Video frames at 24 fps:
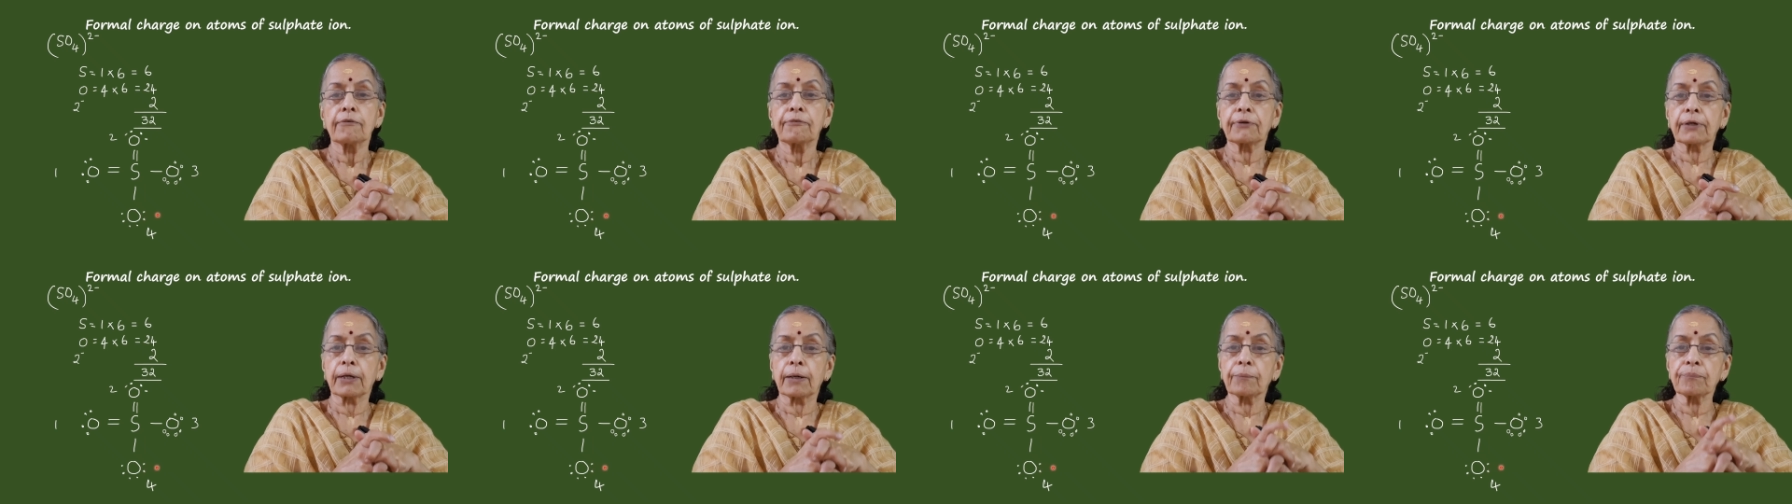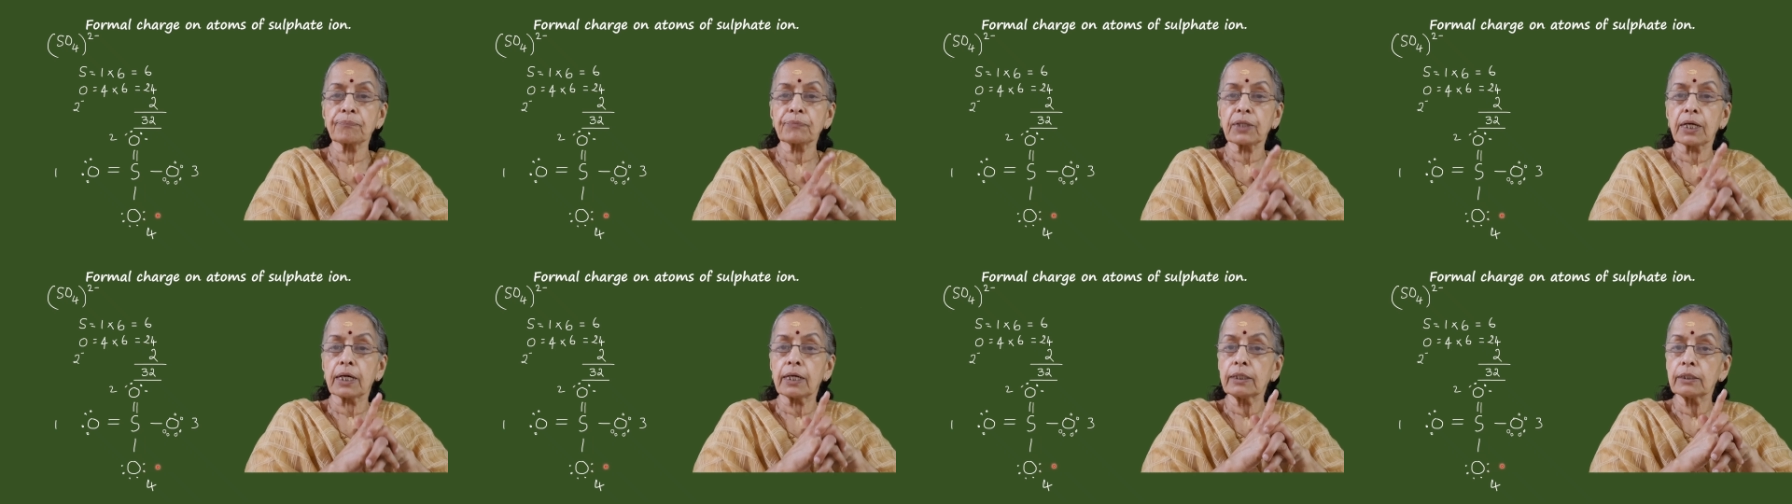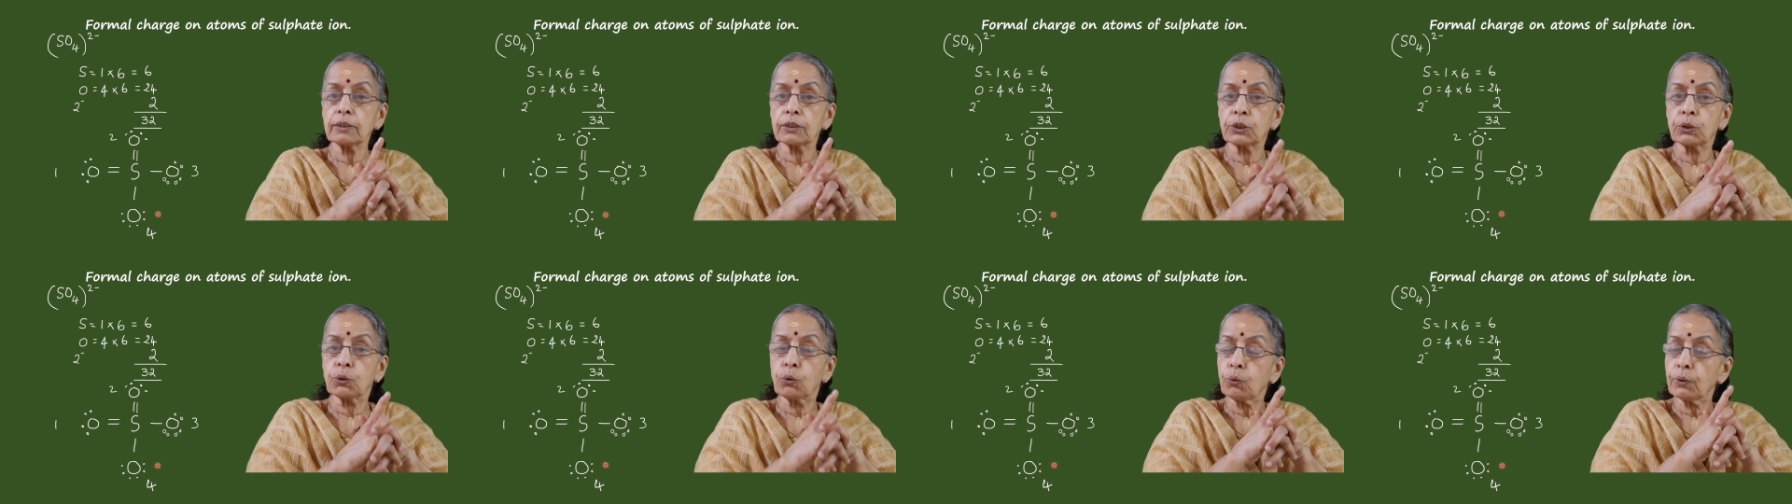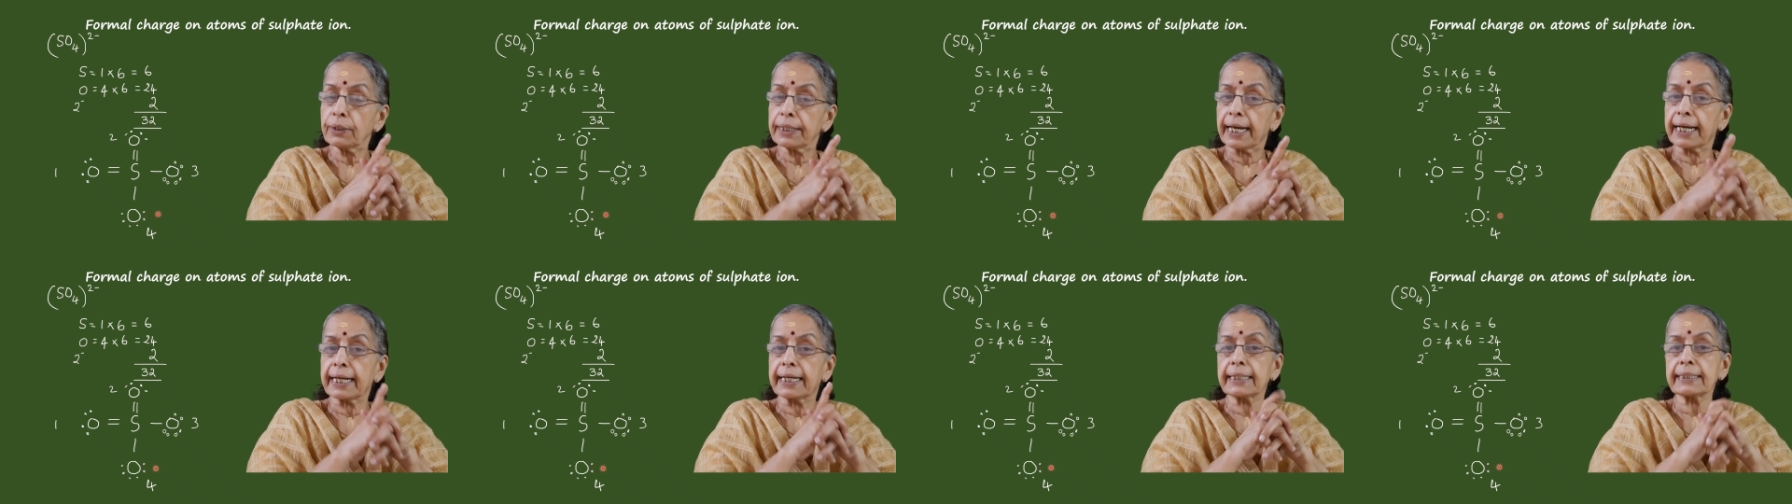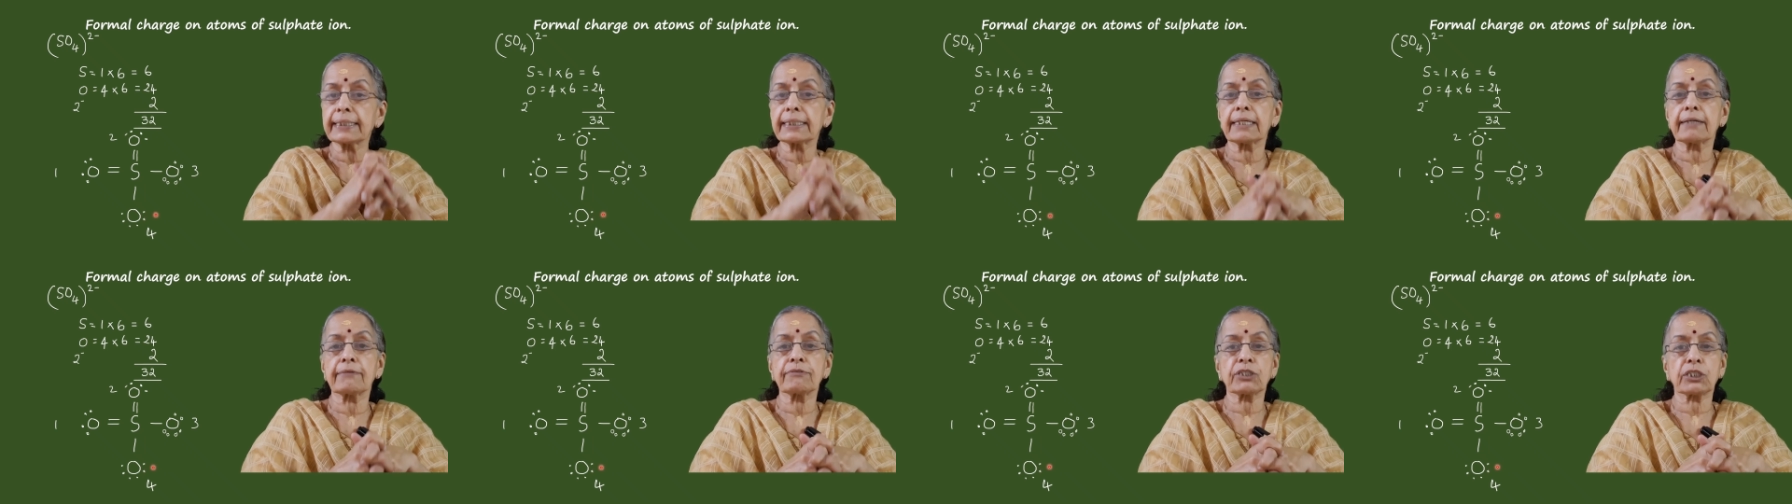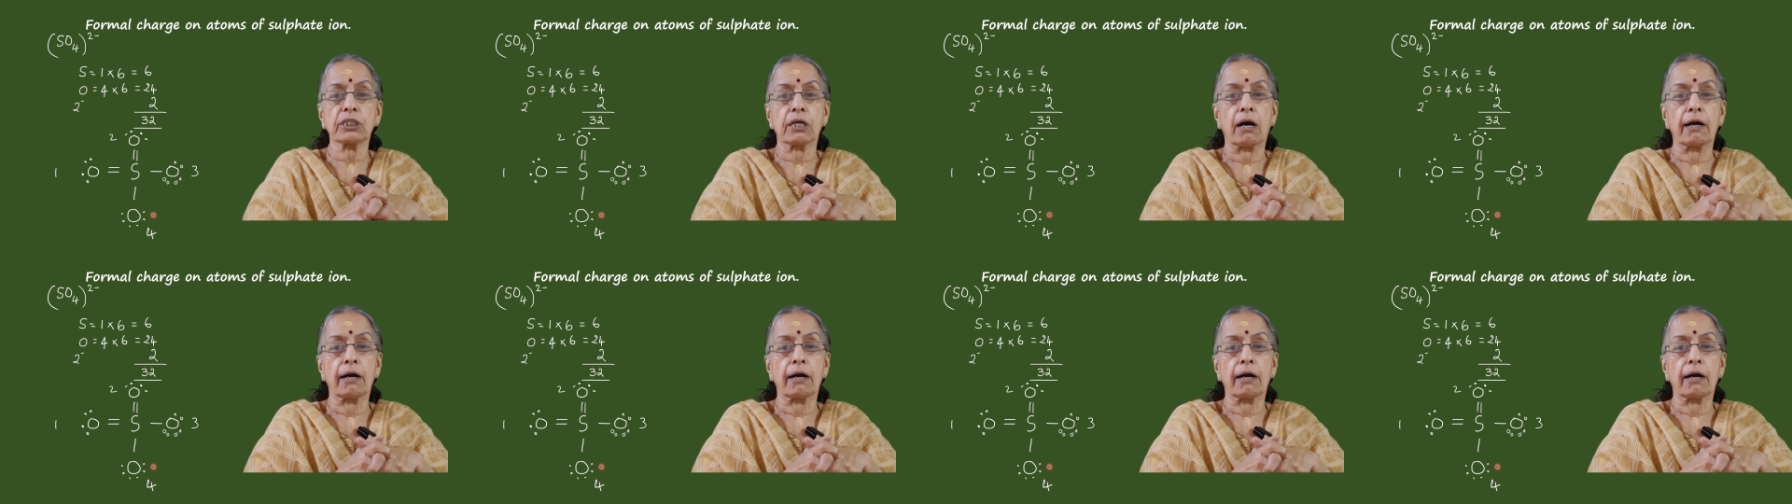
from the two negative